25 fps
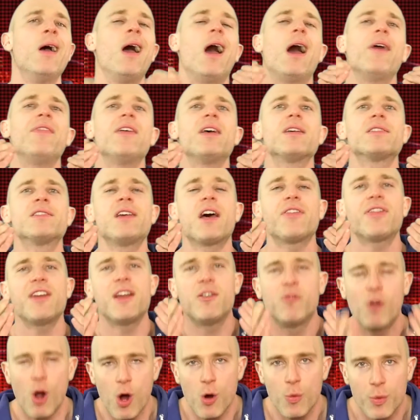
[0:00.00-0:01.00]
And there's
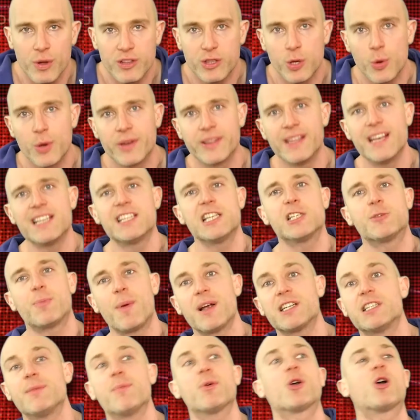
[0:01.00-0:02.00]
nothing wrong with doing this,
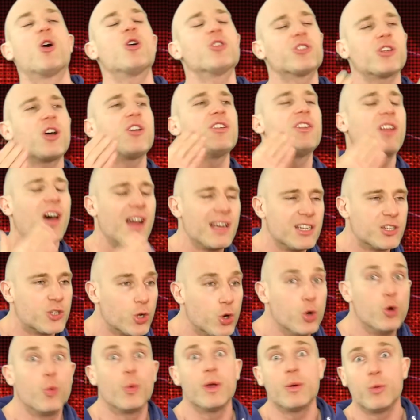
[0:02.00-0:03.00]
especially because on night
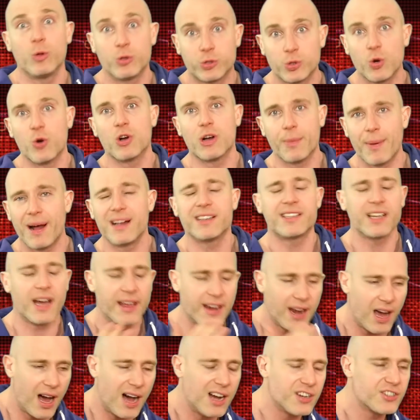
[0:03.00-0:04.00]
two, we will talk about
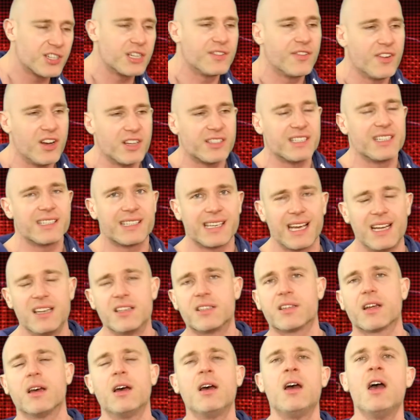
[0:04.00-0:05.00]
Tanahashi versus
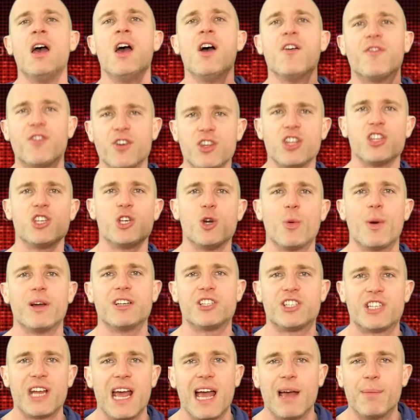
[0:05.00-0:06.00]
Kenta for the
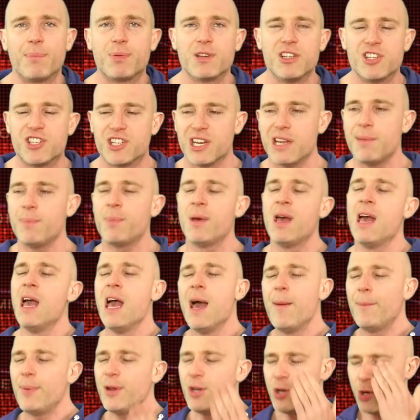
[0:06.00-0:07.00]
US Championship.
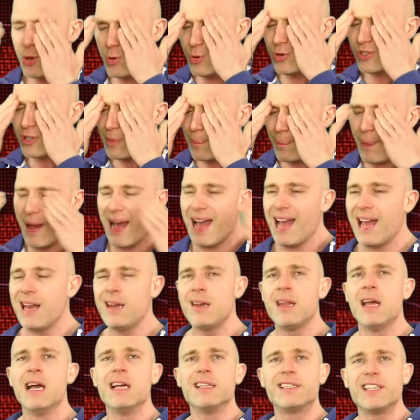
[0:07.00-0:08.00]
But New
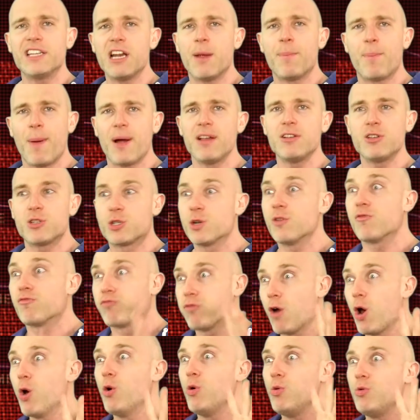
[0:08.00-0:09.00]
Japan did a bunch of
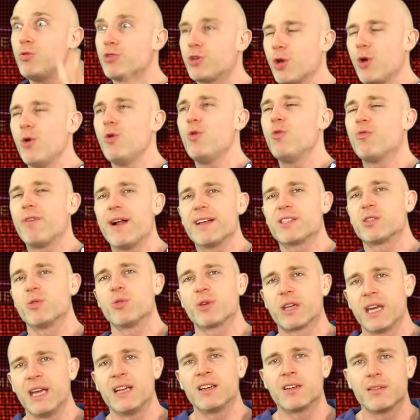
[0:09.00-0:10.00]
Road to Wrestle
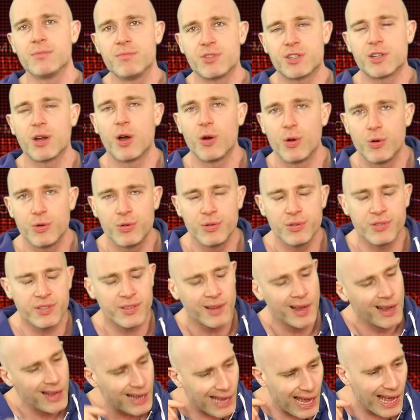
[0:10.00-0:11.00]
Kingdom shows,
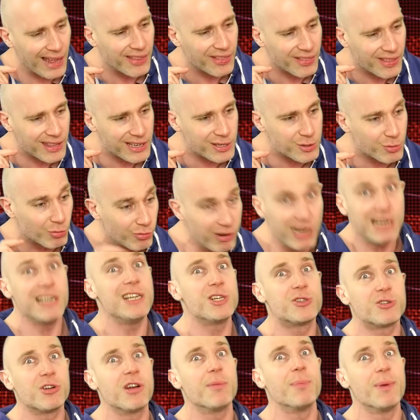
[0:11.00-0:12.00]
and this really
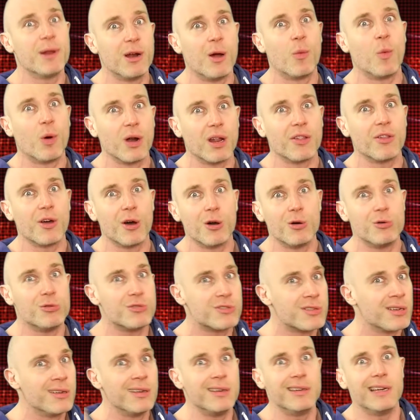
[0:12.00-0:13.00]
should have been on one of
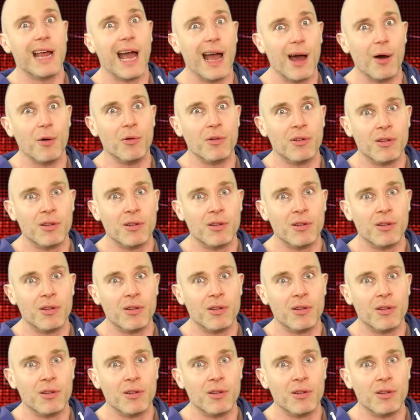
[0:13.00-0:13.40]
those down.